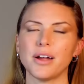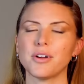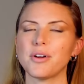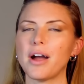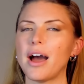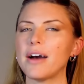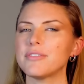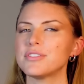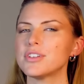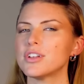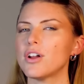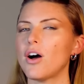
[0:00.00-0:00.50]
I
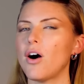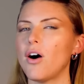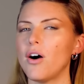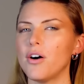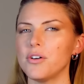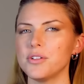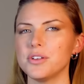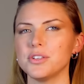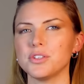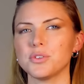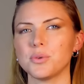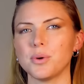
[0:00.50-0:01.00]
crafted all
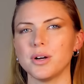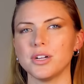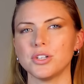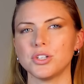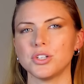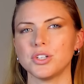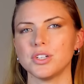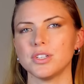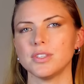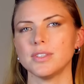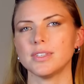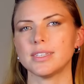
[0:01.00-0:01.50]
these
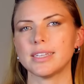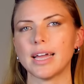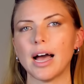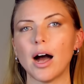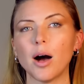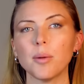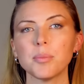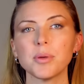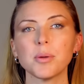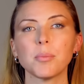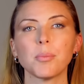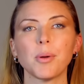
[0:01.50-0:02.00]
questions to
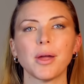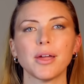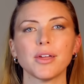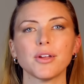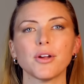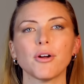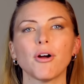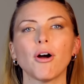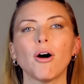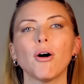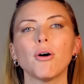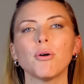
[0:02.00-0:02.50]
help you bring
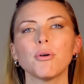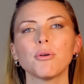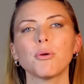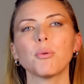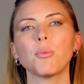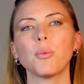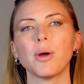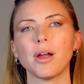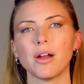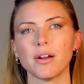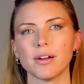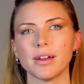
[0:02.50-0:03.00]
your own
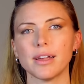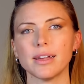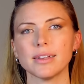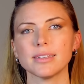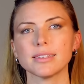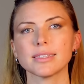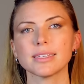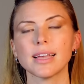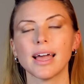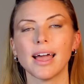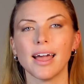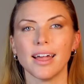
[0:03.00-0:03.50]

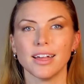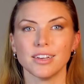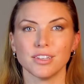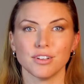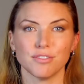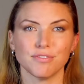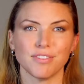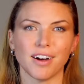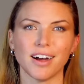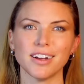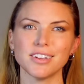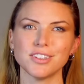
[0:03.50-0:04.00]
awareness, to
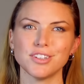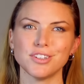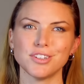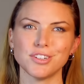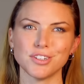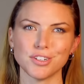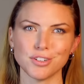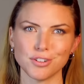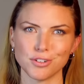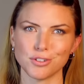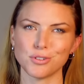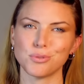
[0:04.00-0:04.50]
find
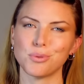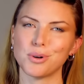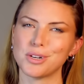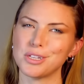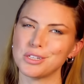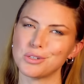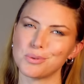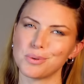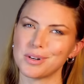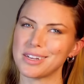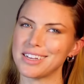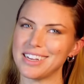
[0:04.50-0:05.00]
your
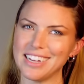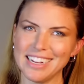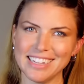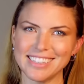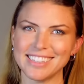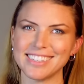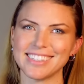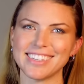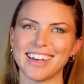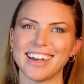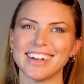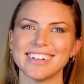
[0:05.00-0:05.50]
2020
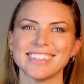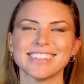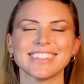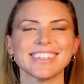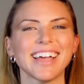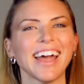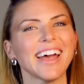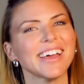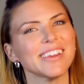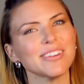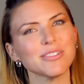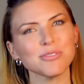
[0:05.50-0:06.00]
insights,
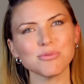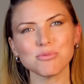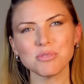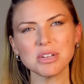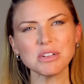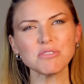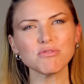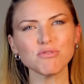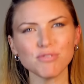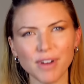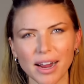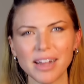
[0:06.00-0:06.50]
and
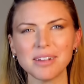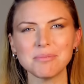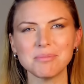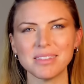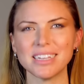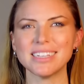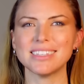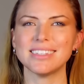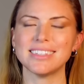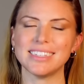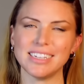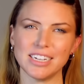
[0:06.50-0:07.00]
reframe
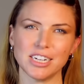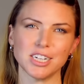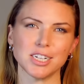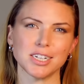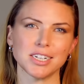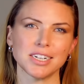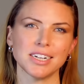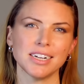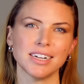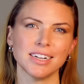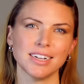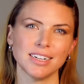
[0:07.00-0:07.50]
this
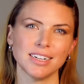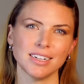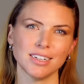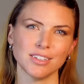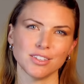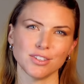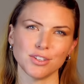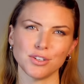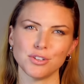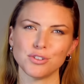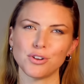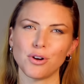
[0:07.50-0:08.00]
year
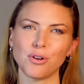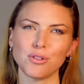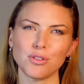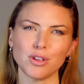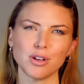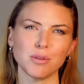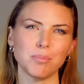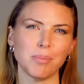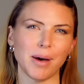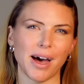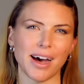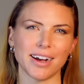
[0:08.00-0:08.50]
so you don't
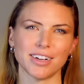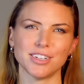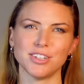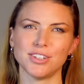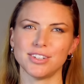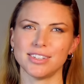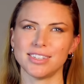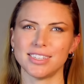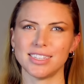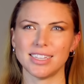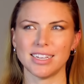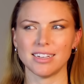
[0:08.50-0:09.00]
look back and
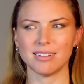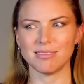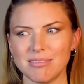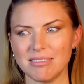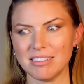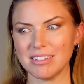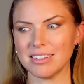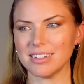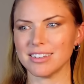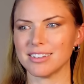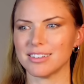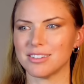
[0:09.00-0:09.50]
just think,
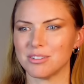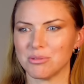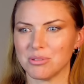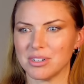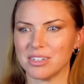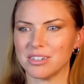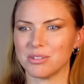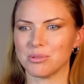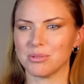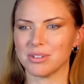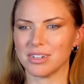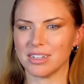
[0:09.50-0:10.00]
ugh,
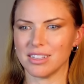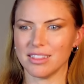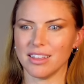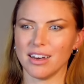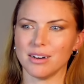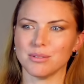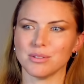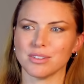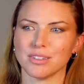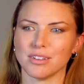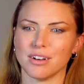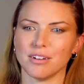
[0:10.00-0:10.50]
2020,
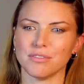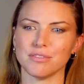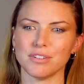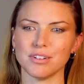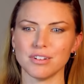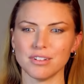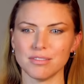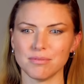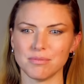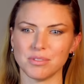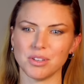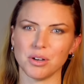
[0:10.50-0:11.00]
that was
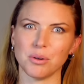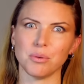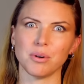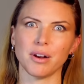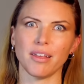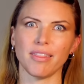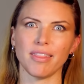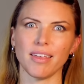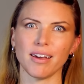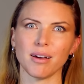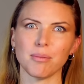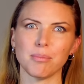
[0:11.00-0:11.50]
awful. Don't
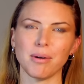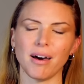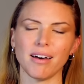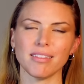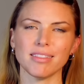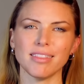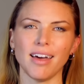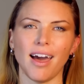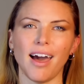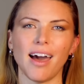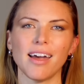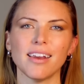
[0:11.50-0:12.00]
wanna think
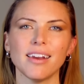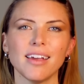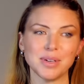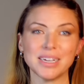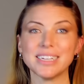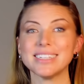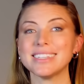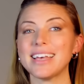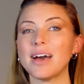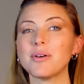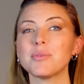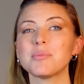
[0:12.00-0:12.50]
about that.
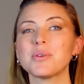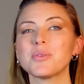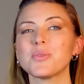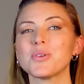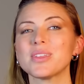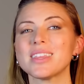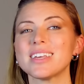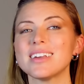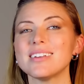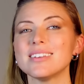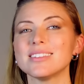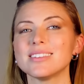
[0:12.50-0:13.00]
Because that would be
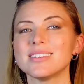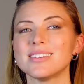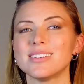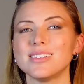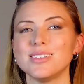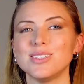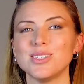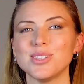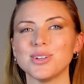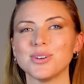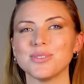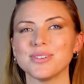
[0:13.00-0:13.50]
really easy to
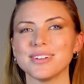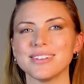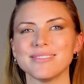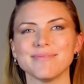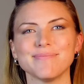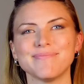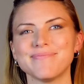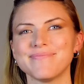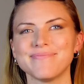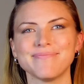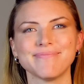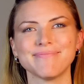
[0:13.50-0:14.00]
do
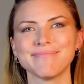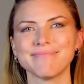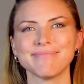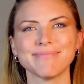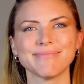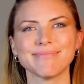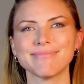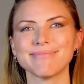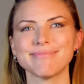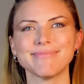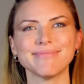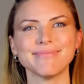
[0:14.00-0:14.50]
and
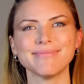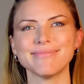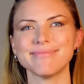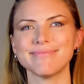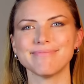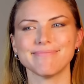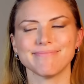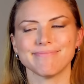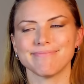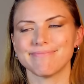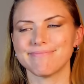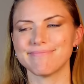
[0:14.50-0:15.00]

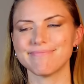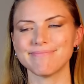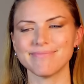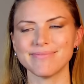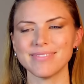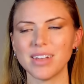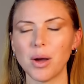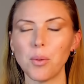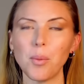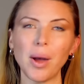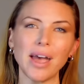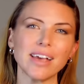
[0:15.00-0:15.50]

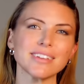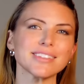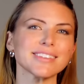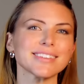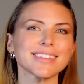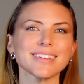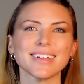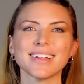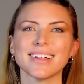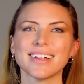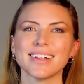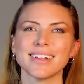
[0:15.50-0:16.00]
a
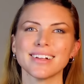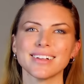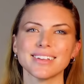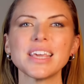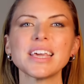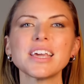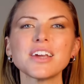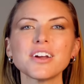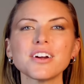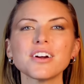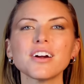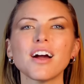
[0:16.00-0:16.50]
waste.
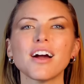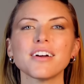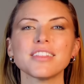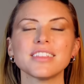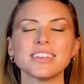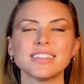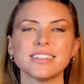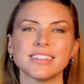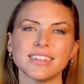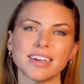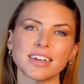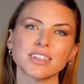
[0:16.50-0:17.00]
Here are
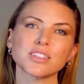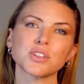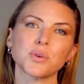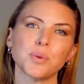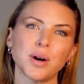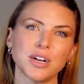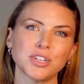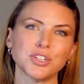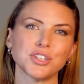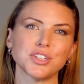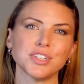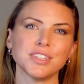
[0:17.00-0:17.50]
the 6
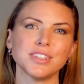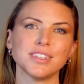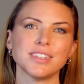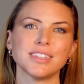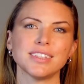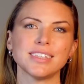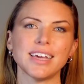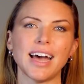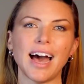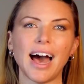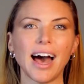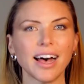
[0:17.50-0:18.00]
questions
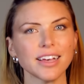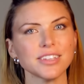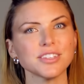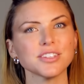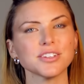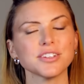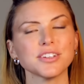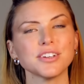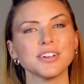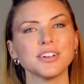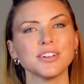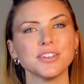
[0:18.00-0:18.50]
to
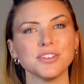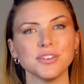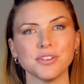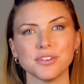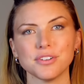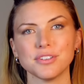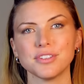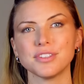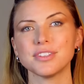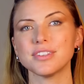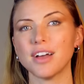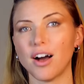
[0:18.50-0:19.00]
ask
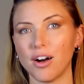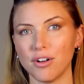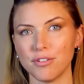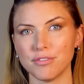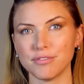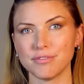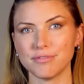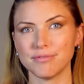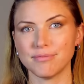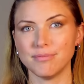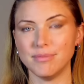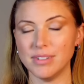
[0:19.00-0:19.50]

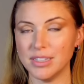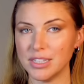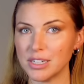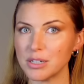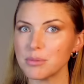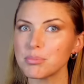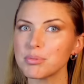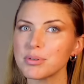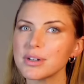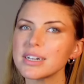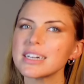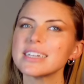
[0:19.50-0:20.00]
yourself, and
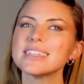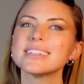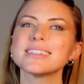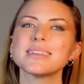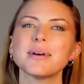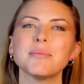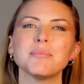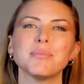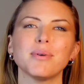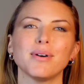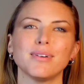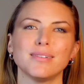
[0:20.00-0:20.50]
they're pretty
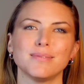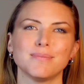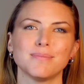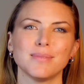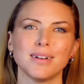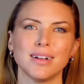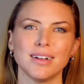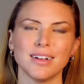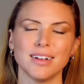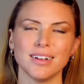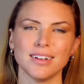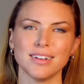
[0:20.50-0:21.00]
simple.
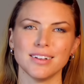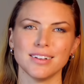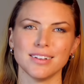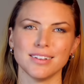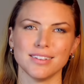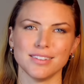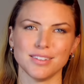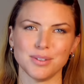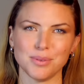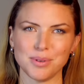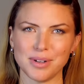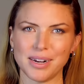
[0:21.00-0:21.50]

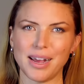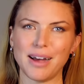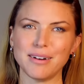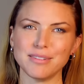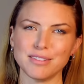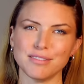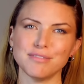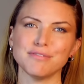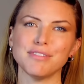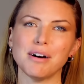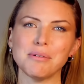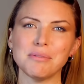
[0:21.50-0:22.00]
So we're gonna have
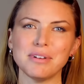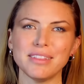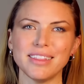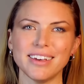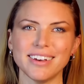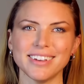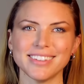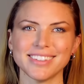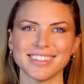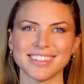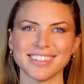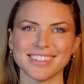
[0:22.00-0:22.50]
some fun with
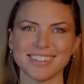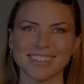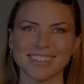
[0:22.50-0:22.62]
this.